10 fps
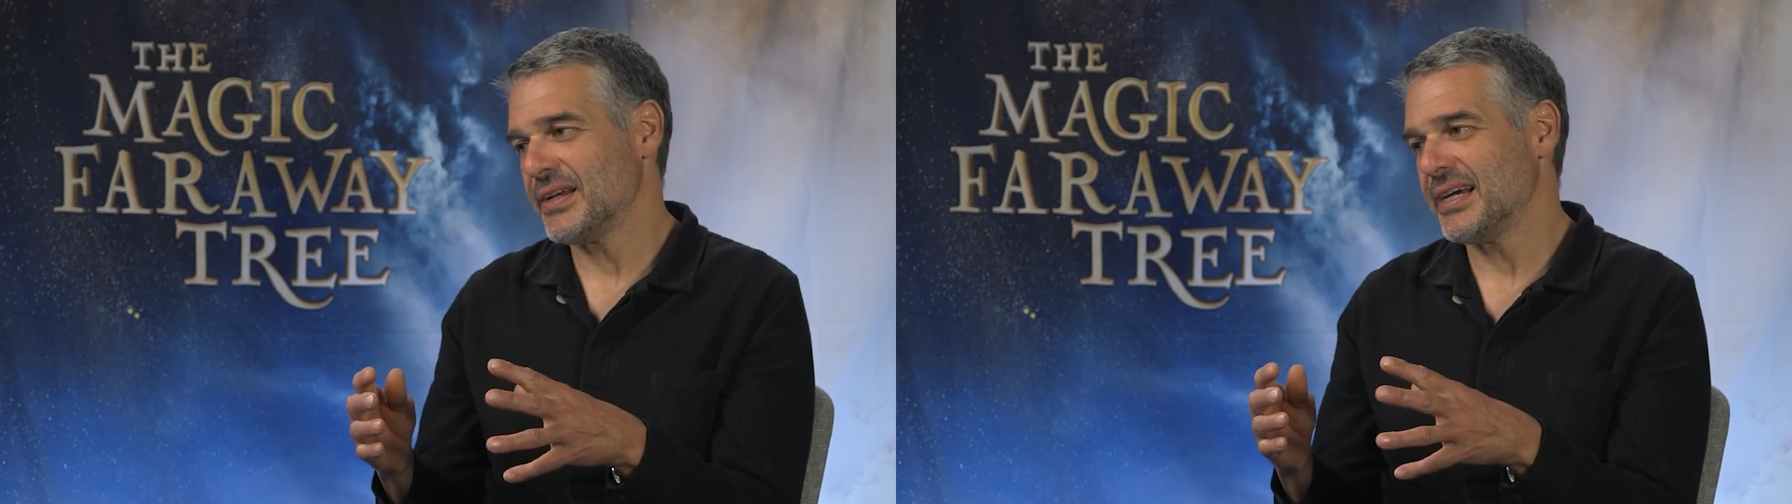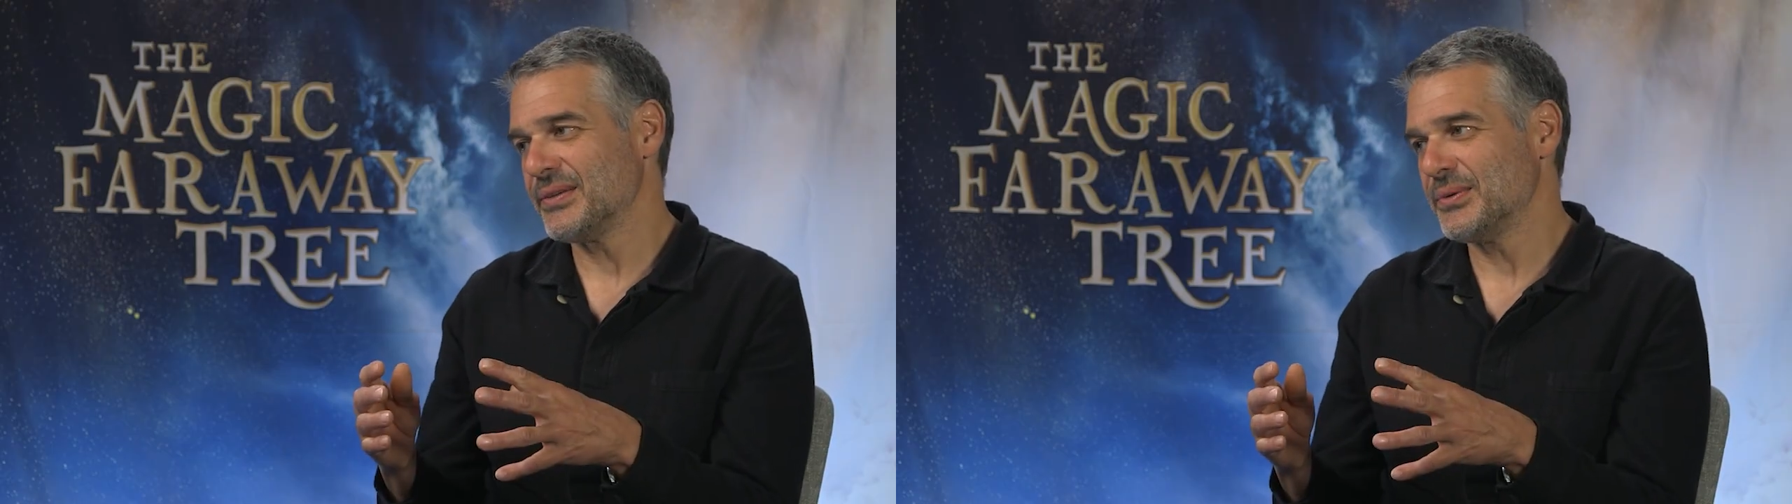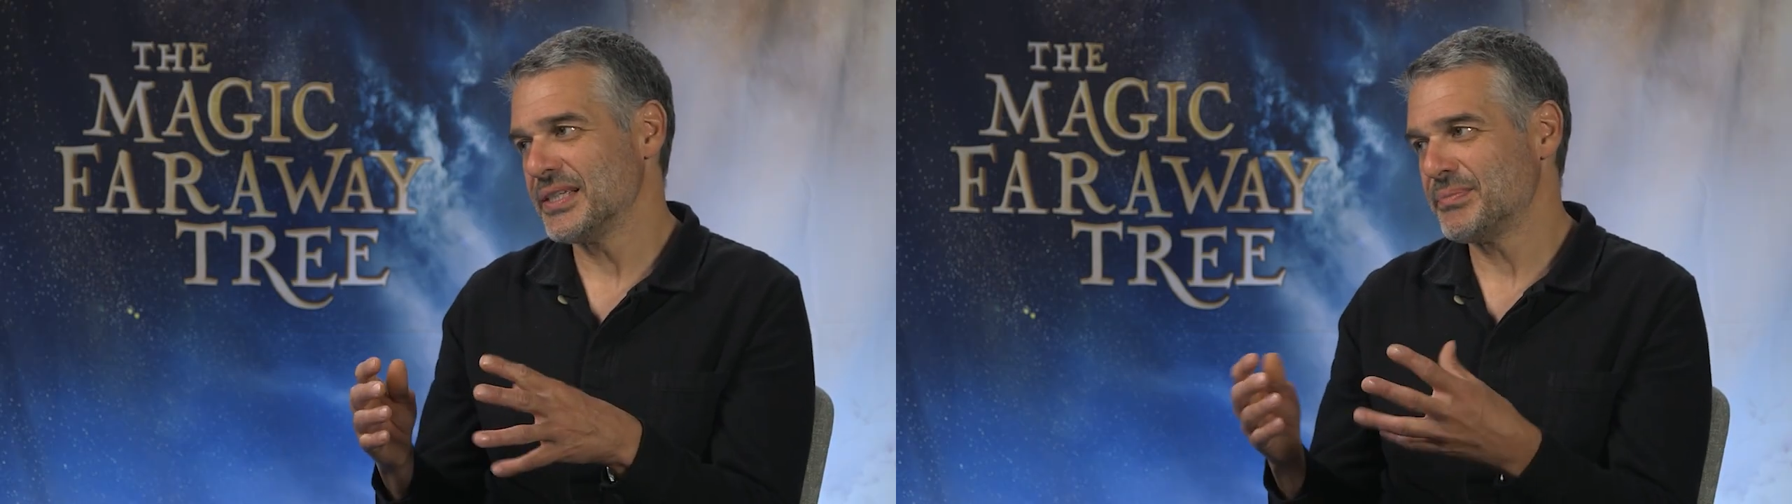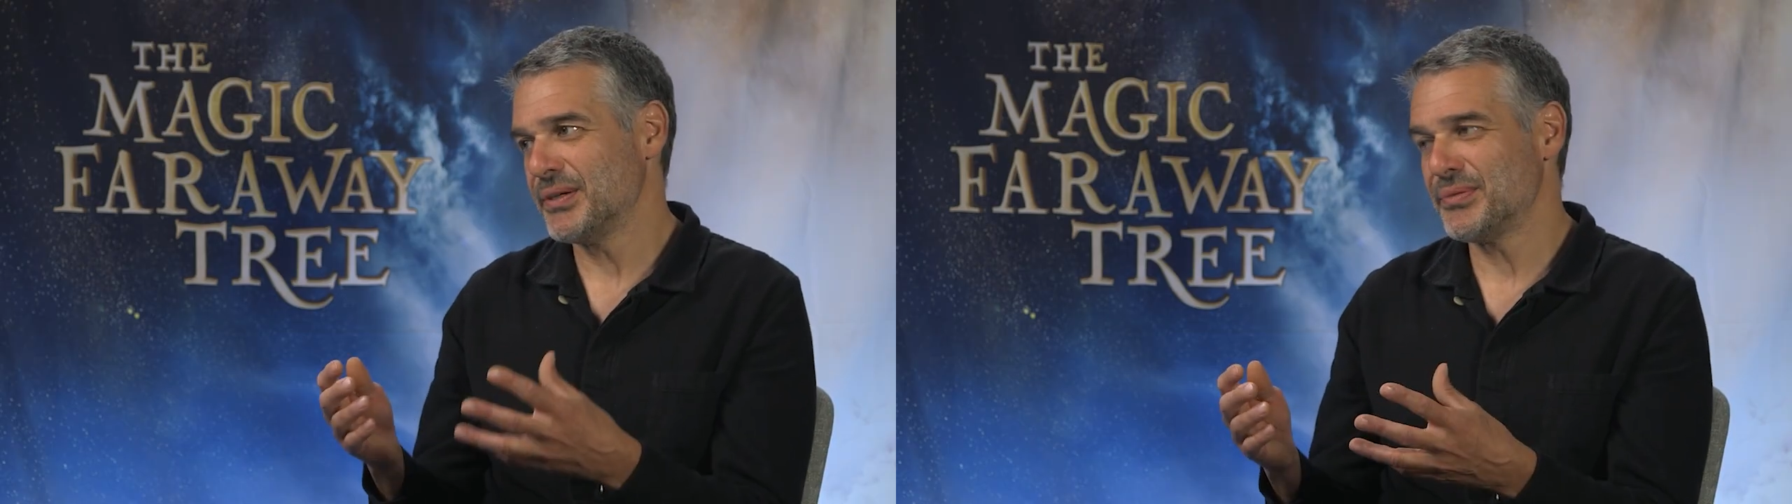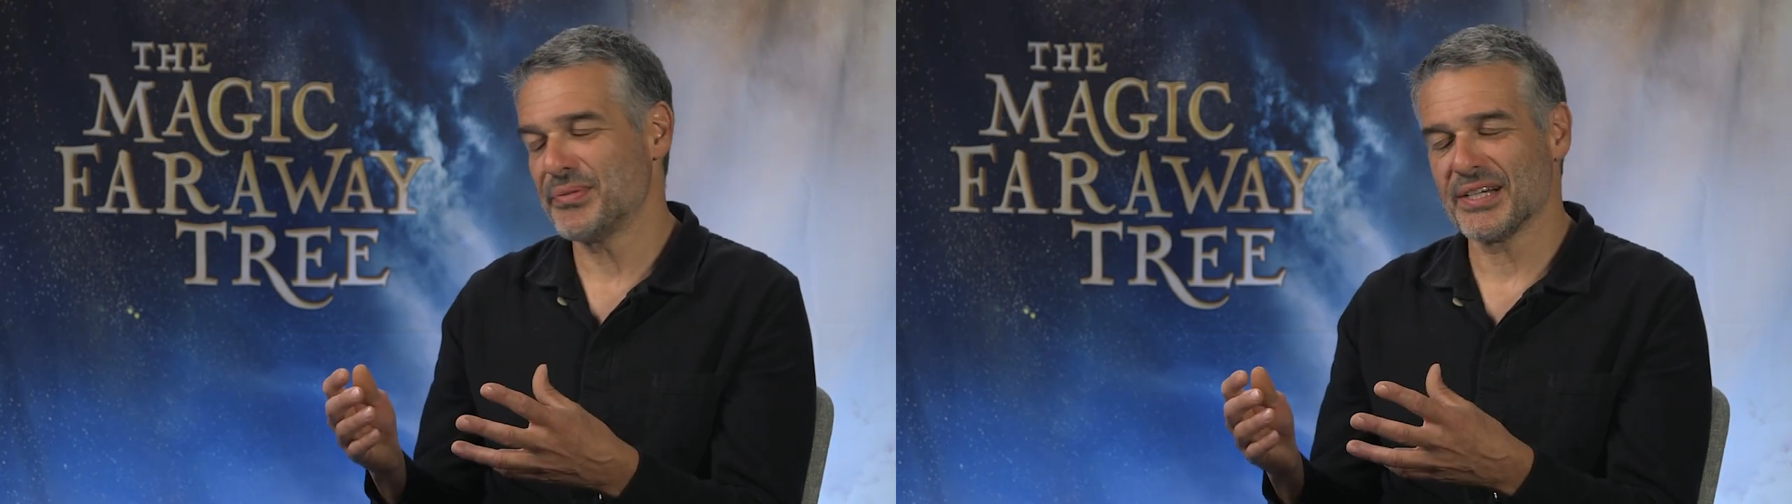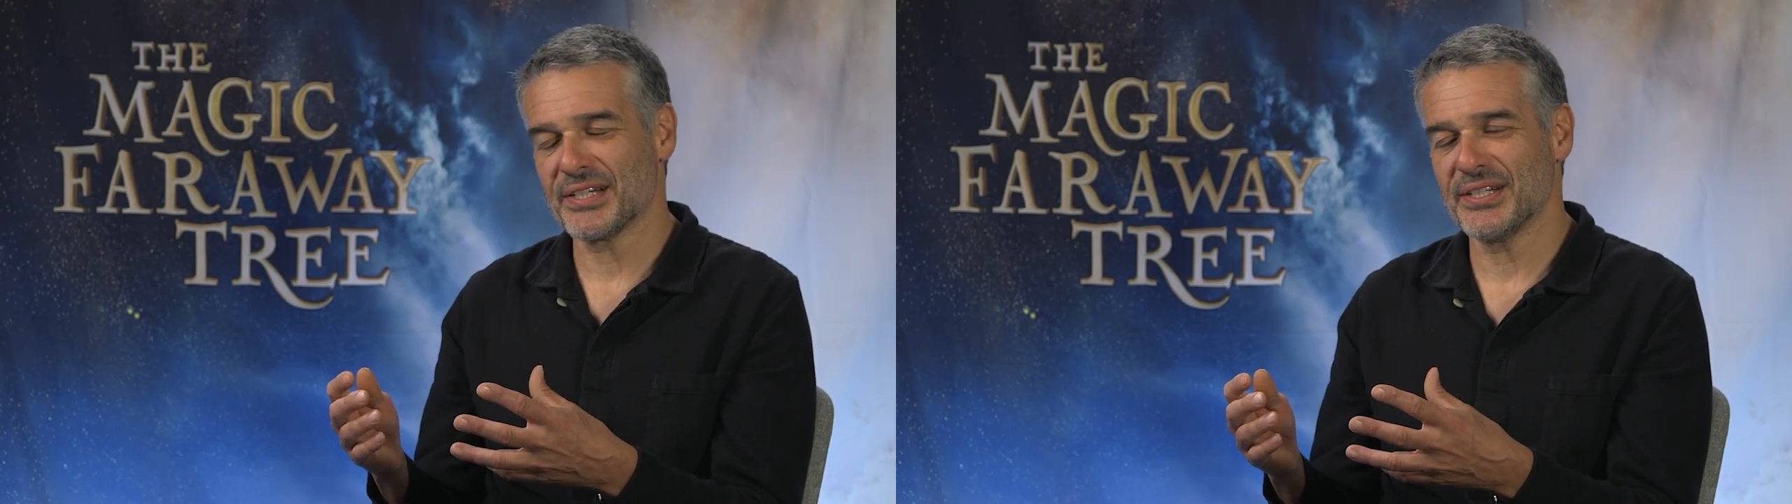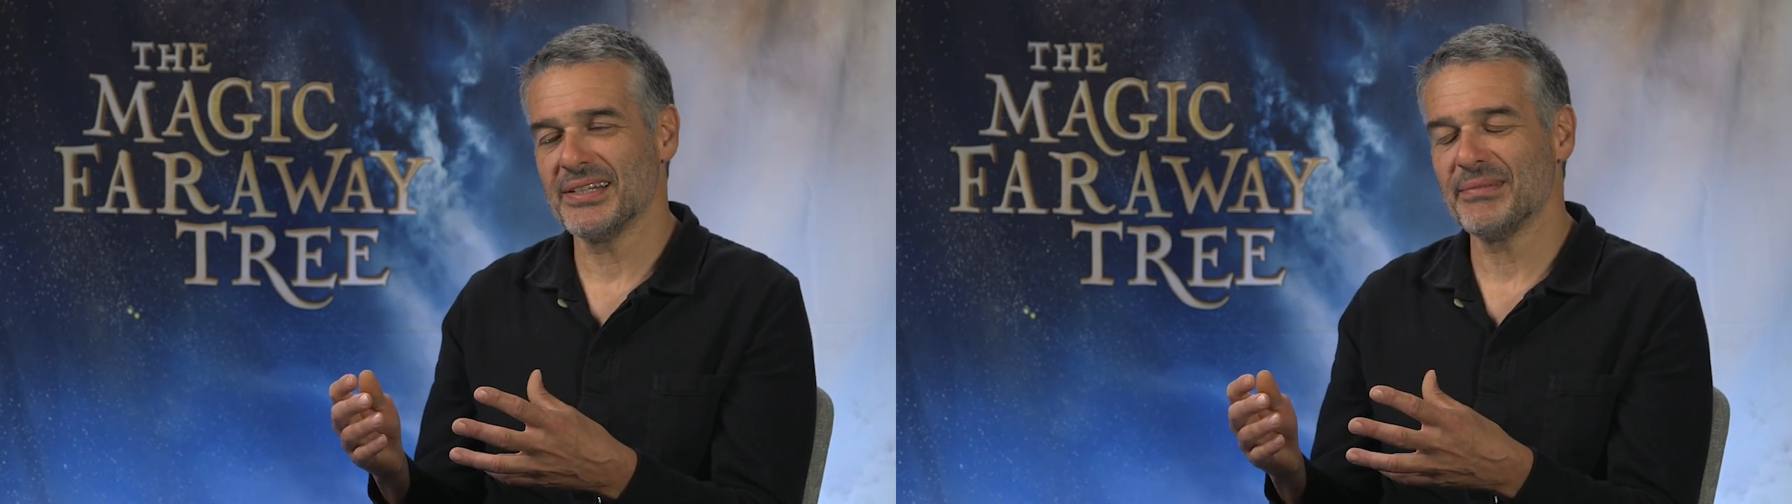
like the words post-production